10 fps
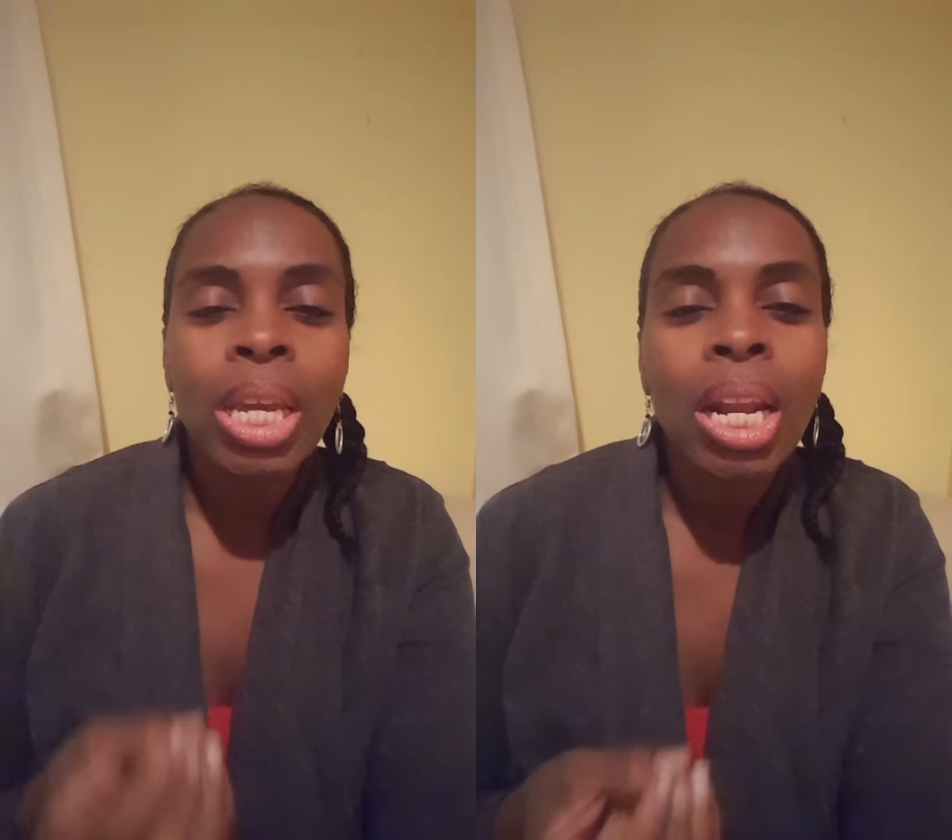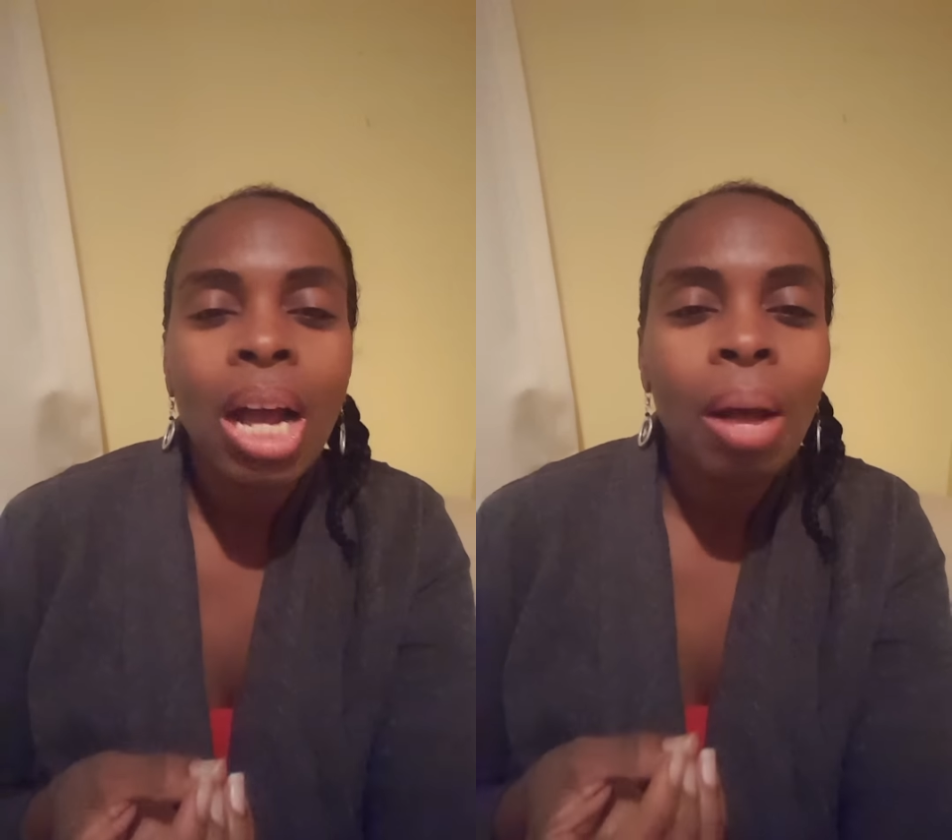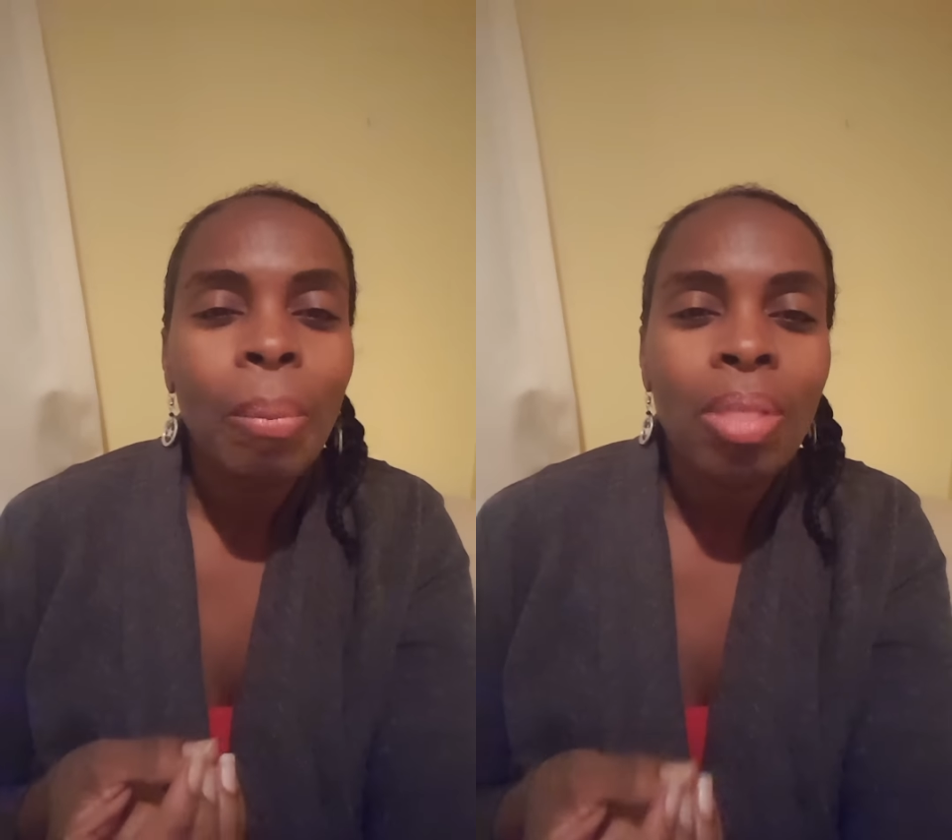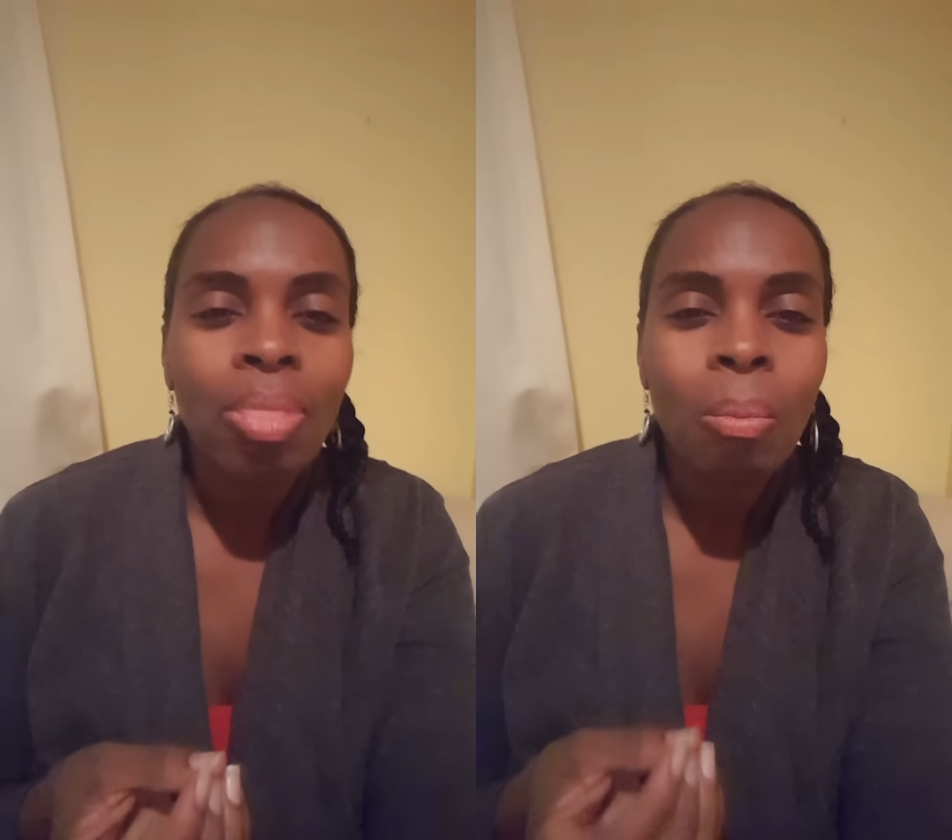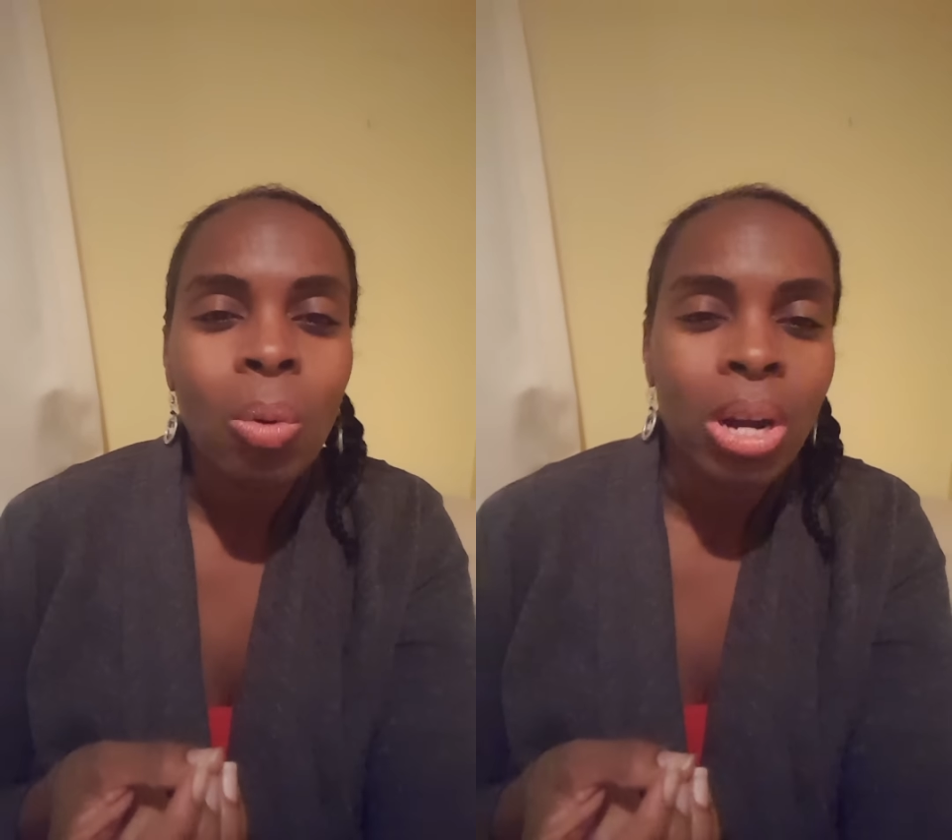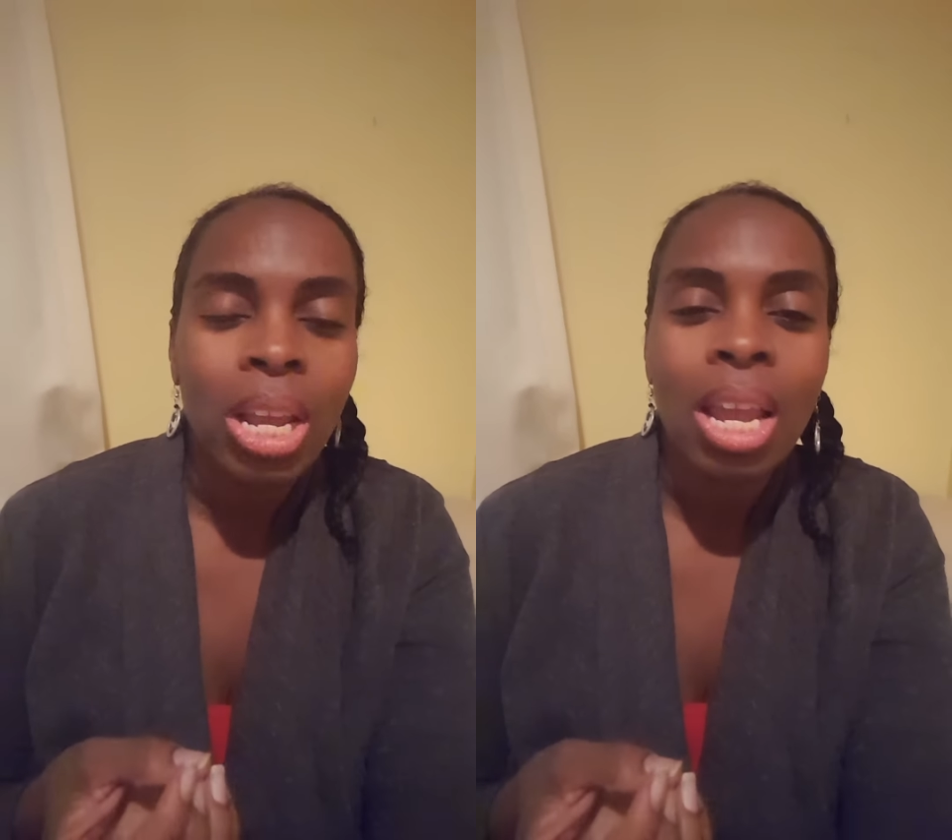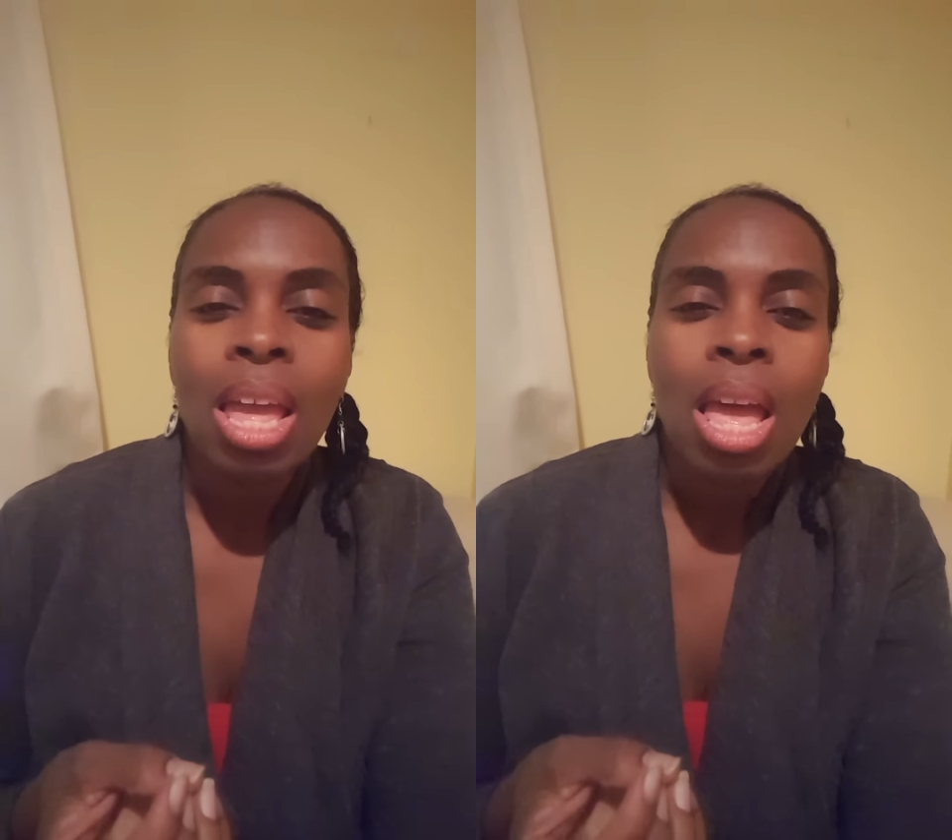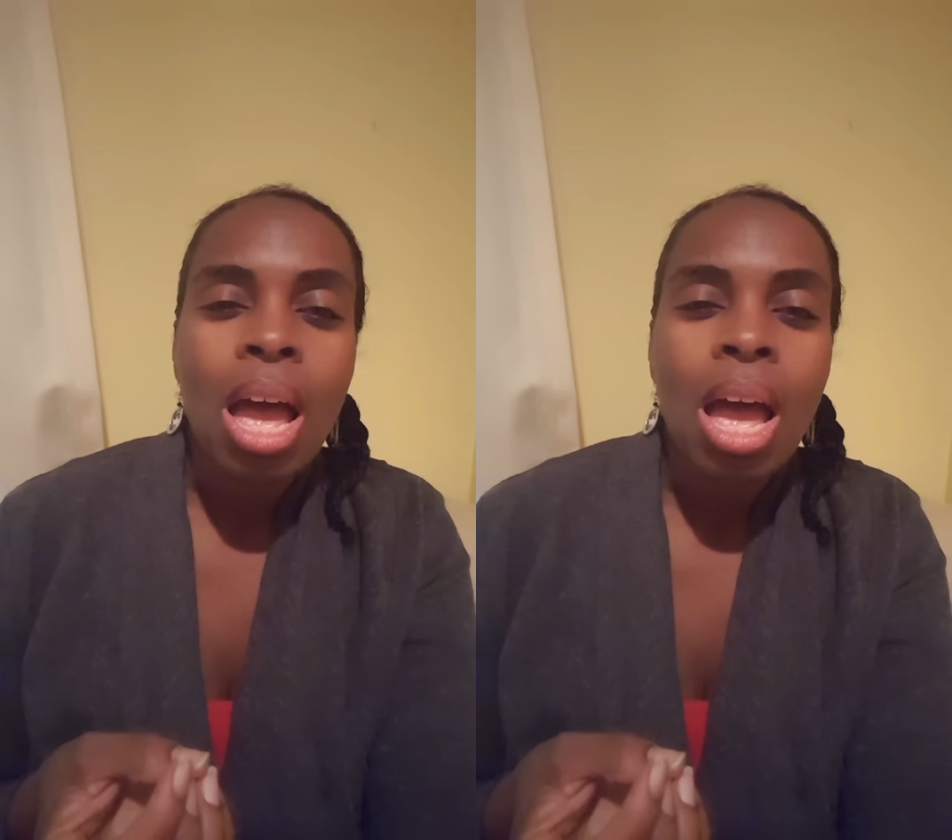get up in the morning,